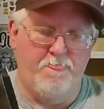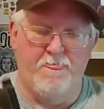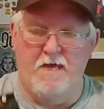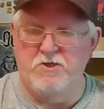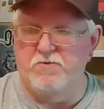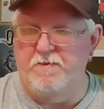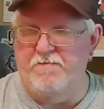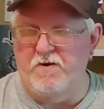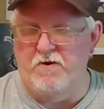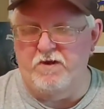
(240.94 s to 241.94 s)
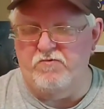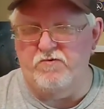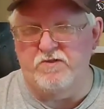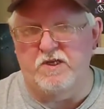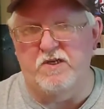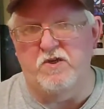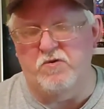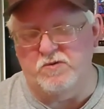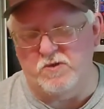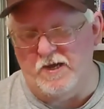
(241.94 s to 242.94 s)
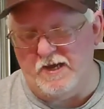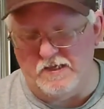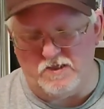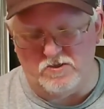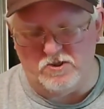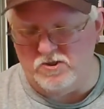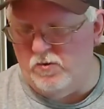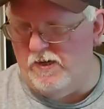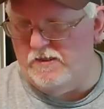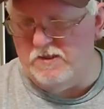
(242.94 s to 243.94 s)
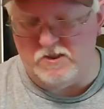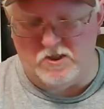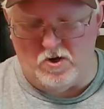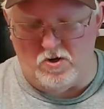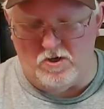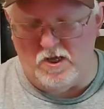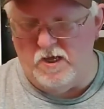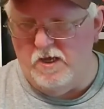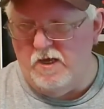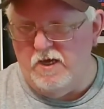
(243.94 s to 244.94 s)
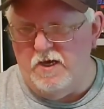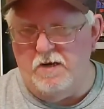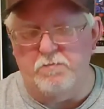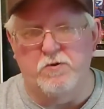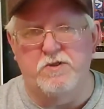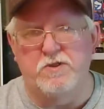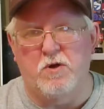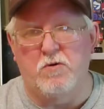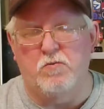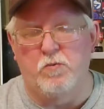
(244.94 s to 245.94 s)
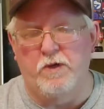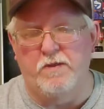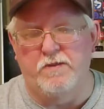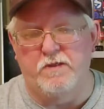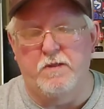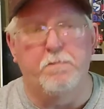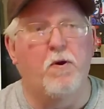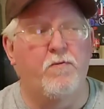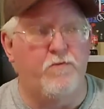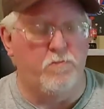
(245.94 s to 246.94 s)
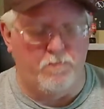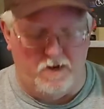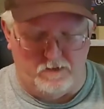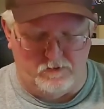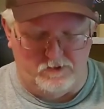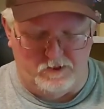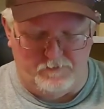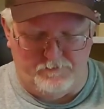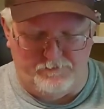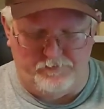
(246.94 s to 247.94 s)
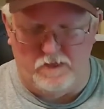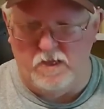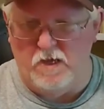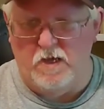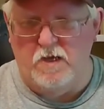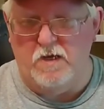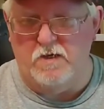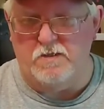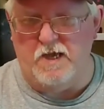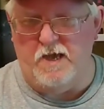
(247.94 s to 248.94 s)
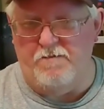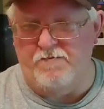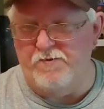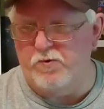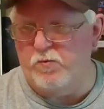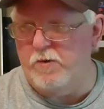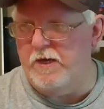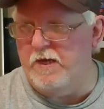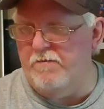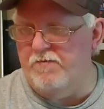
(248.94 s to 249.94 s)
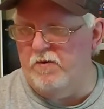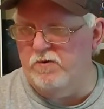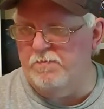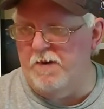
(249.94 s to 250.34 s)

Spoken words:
they should be very interesting too. So I guess I'll just go ahead and start. And I'm going to start with the perfume bottles because I have 3 of those